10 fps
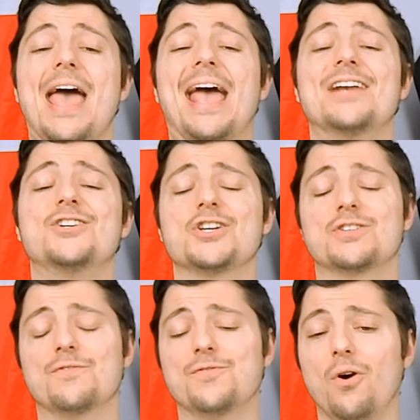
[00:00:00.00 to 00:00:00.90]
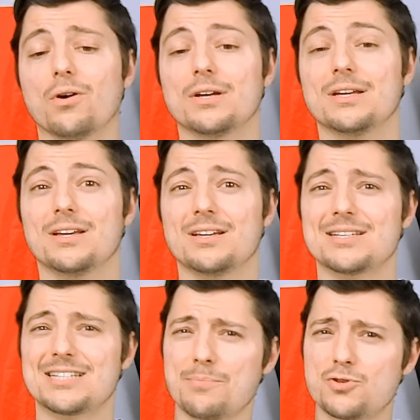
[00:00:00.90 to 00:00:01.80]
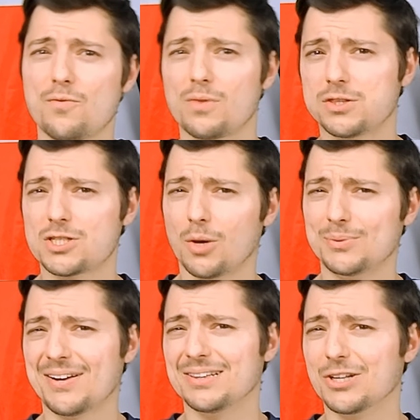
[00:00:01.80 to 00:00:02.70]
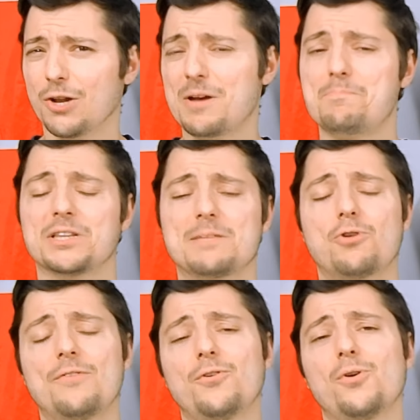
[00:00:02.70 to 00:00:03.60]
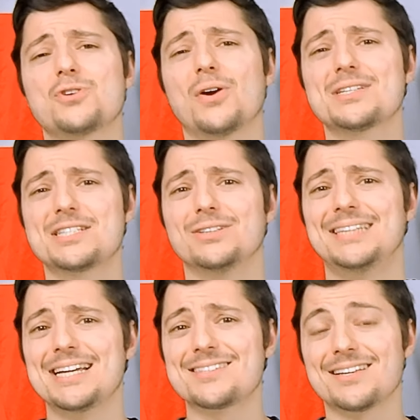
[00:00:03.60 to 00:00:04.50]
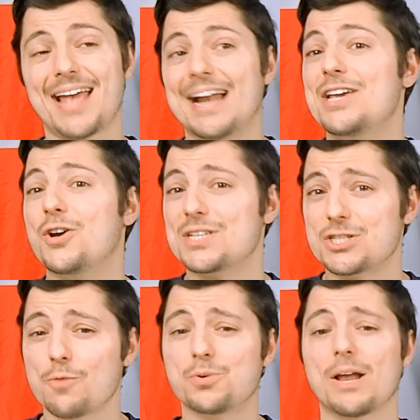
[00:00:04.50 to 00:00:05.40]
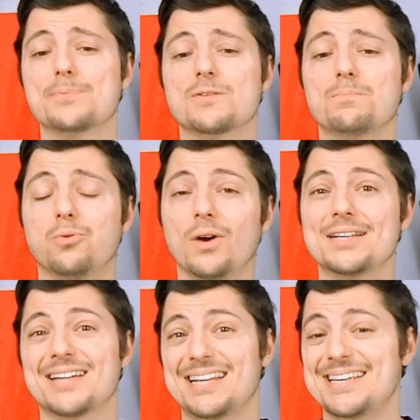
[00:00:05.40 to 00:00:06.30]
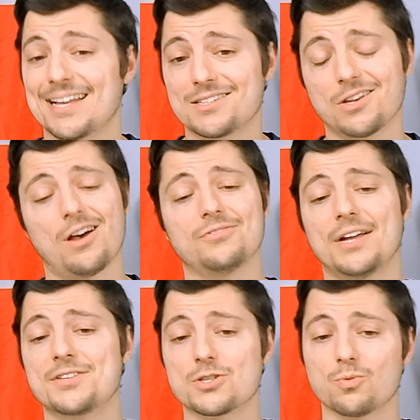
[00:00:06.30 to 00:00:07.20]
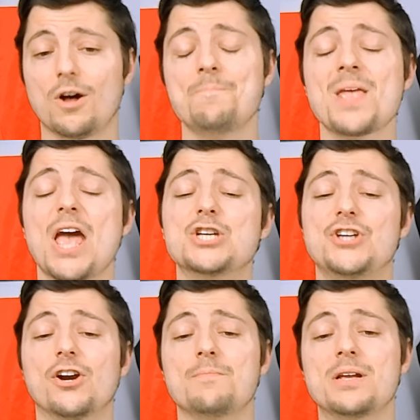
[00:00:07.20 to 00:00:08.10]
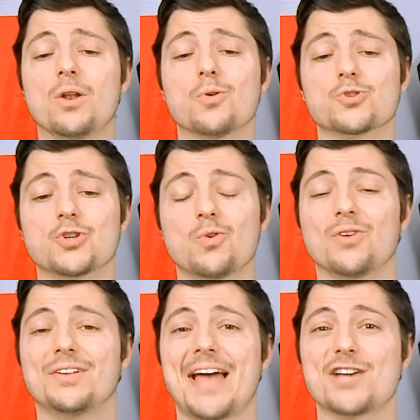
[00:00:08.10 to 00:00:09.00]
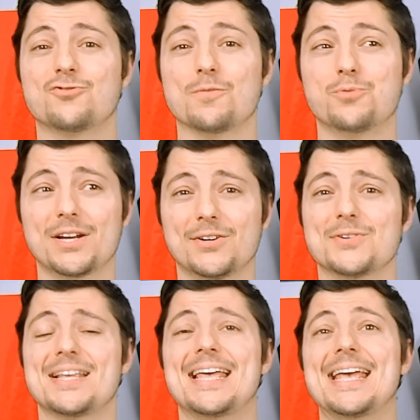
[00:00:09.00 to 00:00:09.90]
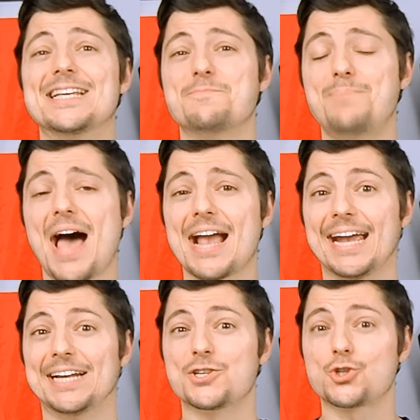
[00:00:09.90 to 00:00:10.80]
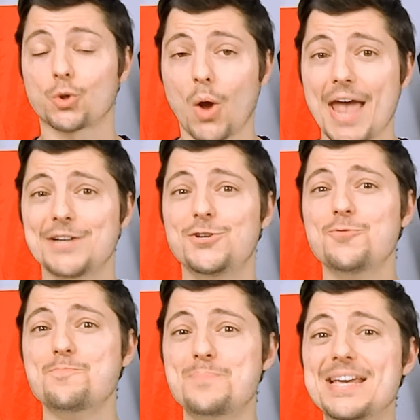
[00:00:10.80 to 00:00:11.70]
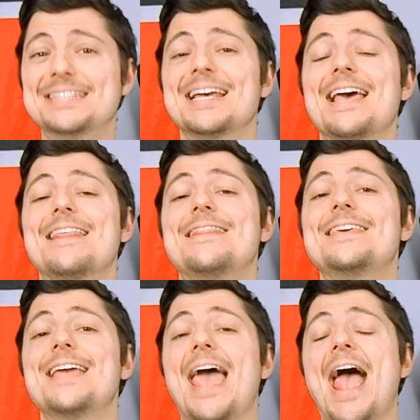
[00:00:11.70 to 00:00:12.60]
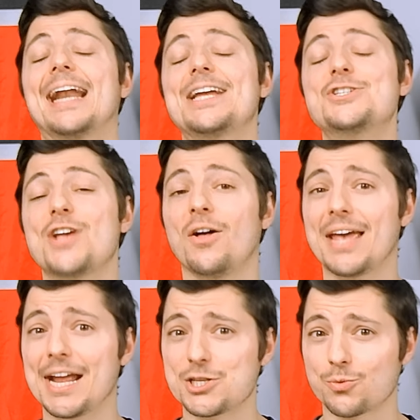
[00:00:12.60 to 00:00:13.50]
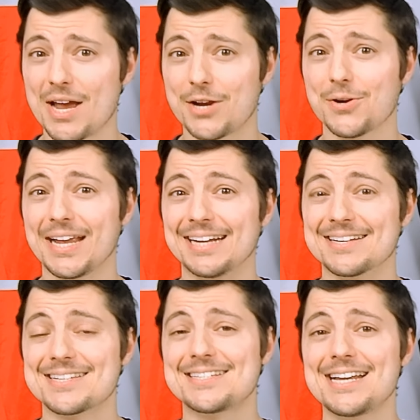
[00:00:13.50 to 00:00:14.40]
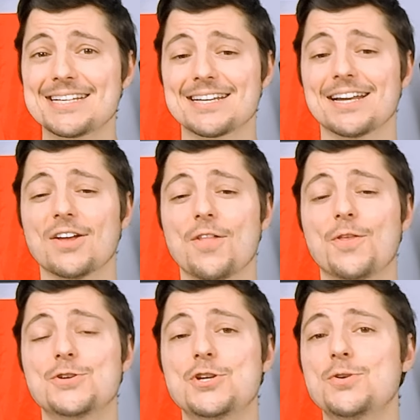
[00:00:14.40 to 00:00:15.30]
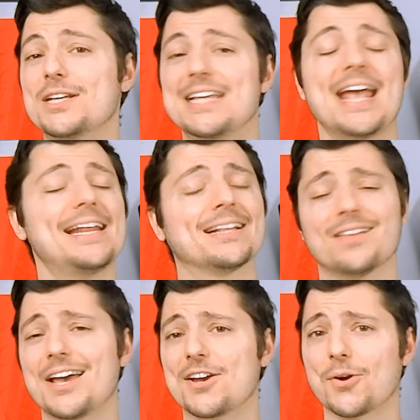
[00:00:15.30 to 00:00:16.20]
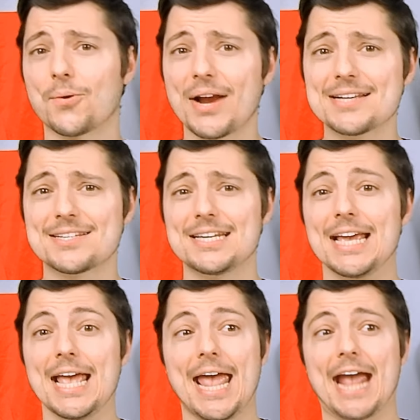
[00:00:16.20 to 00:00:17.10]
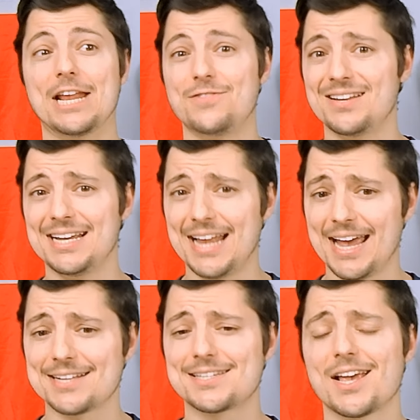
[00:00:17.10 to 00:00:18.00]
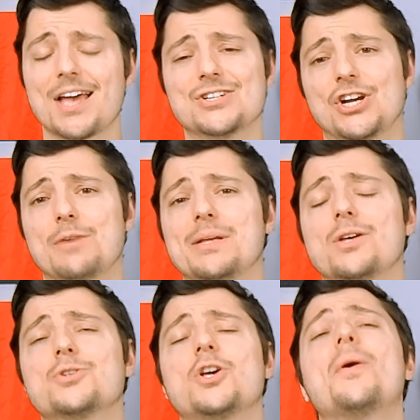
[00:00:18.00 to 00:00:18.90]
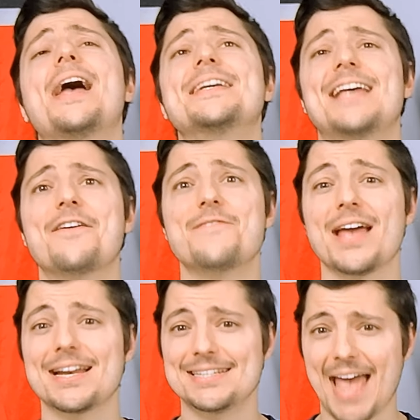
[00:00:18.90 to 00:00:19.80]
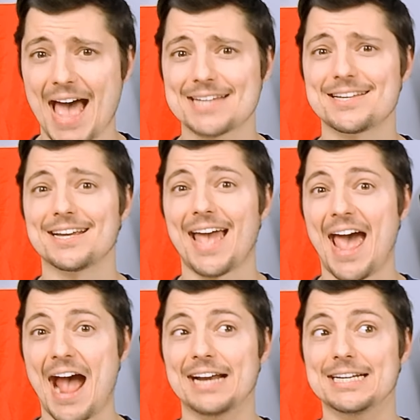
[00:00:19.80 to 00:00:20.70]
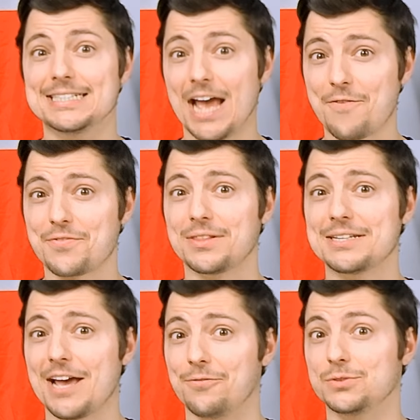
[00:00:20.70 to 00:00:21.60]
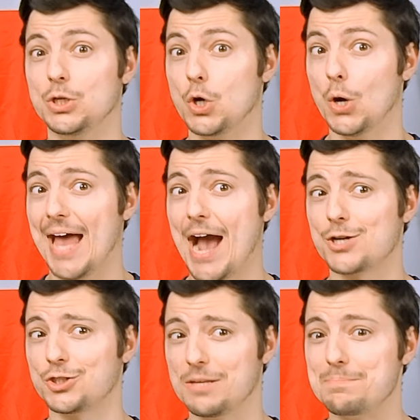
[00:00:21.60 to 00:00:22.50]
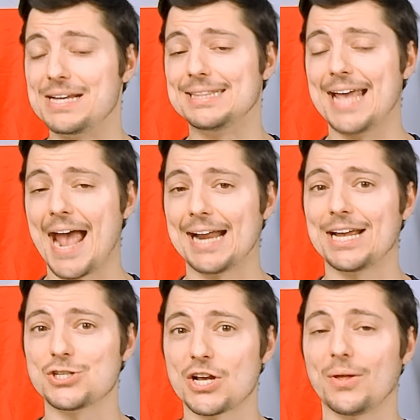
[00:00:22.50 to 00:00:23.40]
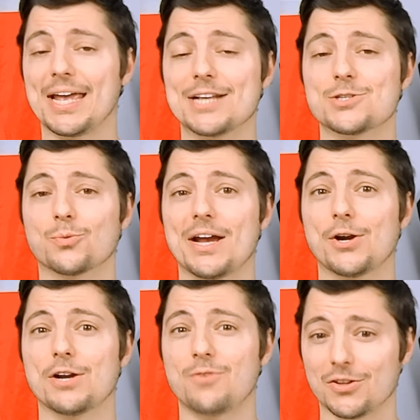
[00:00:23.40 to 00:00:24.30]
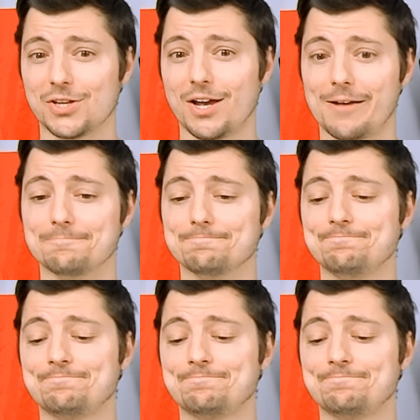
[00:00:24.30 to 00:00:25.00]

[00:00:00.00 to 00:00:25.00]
And Justin Falk seems to have slowed down a little bit, but the peripherals are still decent and he could still put up some points, and he gets the off nights as well. Jeremy Lauzon of the Nashville Predators is back and is trying to beat the NHL hits record in a season. The dude is hitting like crazy, and if you need hits, Jeremy Lauzon is a fantastic ad. Definitely could actually beat the NHL hits record of all time.